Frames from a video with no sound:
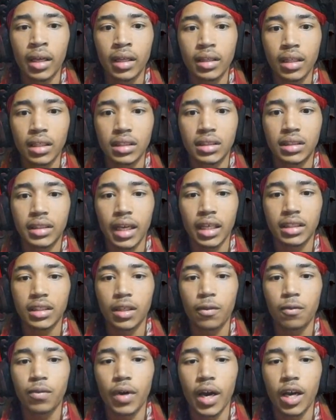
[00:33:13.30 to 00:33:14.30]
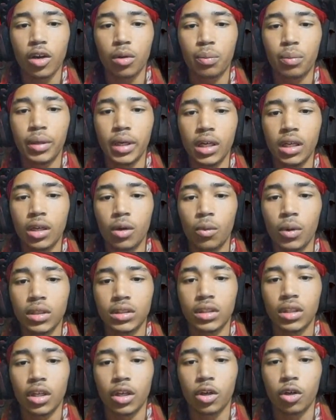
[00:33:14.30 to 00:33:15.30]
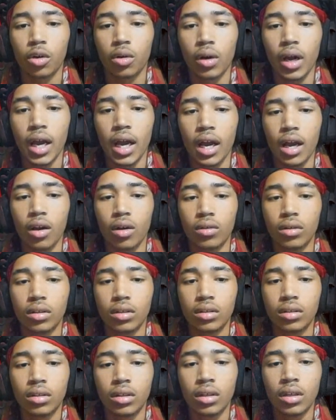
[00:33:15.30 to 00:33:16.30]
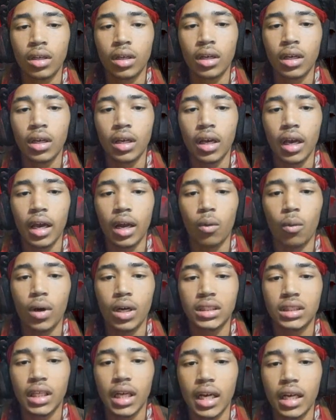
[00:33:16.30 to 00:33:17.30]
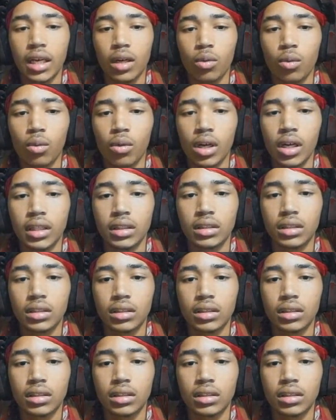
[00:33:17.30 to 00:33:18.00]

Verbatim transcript: This sixth and final pillar was the crown, and what it cited was.